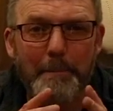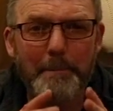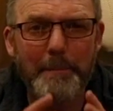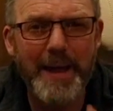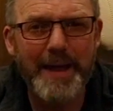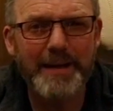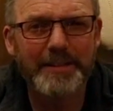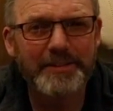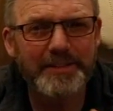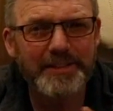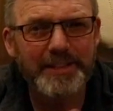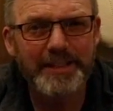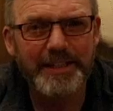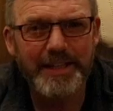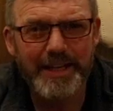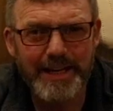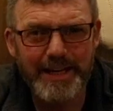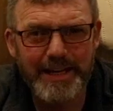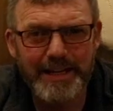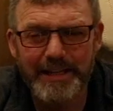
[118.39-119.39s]
mountain
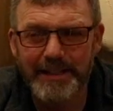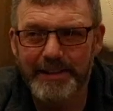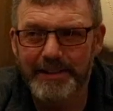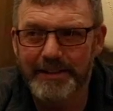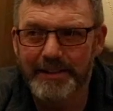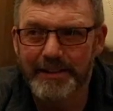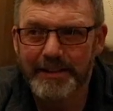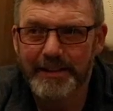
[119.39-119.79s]
healing.